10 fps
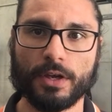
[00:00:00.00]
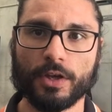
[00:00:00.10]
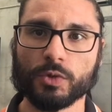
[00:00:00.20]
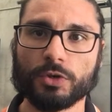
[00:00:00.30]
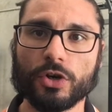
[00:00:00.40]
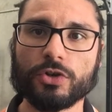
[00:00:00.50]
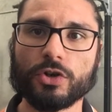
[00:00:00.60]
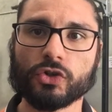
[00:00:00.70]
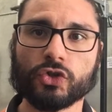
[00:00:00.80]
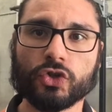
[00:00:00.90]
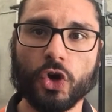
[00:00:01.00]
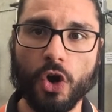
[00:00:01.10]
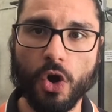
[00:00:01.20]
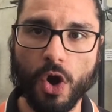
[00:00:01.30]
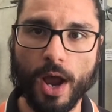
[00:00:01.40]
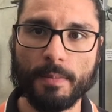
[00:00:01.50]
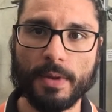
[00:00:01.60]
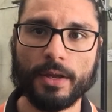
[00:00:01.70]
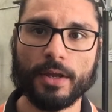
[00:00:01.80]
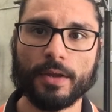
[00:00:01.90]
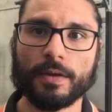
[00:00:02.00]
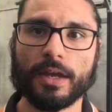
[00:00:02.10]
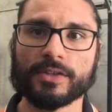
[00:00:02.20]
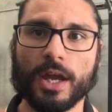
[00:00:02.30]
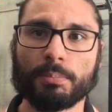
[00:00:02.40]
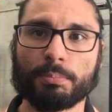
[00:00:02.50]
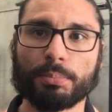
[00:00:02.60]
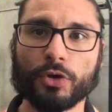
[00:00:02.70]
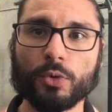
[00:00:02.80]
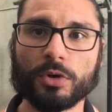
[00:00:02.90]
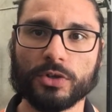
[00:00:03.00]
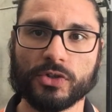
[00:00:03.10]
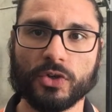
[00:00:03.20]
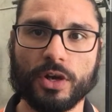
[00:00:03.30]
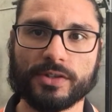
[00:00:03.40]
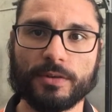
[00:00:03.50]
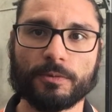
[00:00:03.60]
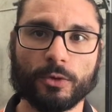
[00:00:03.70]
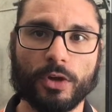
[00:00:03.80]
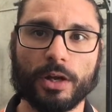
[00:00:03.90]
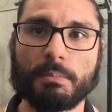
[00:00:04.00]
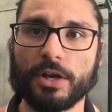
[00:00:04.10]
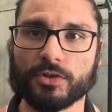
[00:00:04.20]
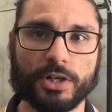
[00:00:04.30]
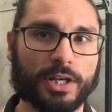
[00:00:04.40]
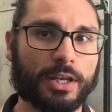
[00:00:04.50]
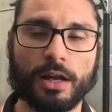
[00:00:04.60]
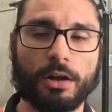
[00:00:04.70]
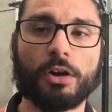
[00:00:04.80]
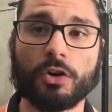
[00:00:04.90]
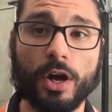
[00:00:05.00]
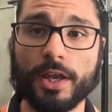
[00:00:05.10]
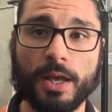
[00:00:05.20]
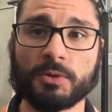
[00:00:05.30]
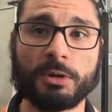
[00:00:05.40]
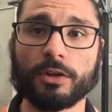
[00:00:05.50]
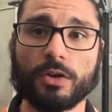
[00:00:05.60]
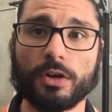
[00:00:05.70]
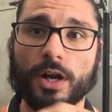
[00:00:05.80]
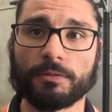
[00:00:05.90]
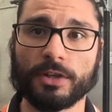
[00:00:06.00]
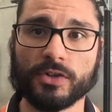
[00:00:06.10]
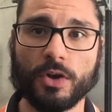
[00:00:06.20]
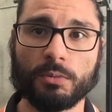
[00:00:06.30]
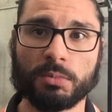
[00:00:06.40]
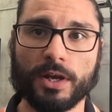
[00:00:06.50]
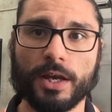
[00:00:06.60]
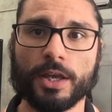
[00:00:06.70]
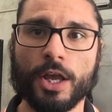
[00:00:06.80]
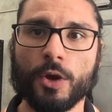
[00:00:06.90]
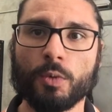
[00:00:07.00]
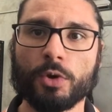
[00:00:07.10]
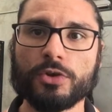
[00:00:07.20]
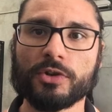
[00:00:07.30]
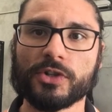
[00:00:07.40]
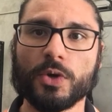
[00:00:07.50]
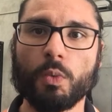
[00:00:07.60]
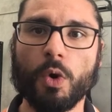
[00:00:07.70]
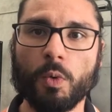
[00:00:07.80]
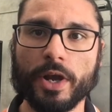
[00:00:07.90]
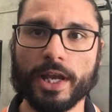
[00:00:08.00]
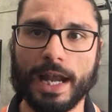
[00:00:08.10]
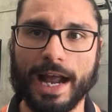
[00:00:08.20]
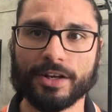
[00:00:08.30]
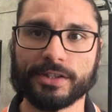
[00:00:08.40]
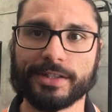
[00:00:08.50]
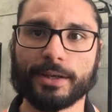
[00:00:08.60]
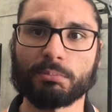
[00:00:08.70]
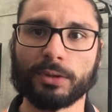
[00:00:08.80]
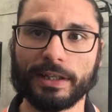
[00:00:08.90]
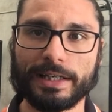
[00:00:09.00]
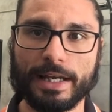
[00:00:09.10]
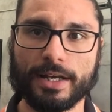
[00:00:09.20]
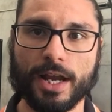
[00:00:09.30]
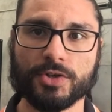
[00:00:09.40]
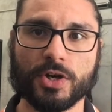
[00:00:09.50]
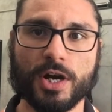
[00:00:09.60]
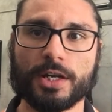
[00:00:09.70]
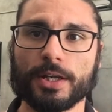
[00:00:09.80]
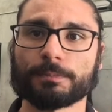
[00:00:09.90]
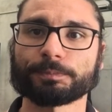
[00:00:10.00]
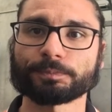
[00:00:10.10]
So we don't use time as our pure decisive like metric. All right, yep, it's been long enough, let's go and play. We're using what we can actually complete in our training.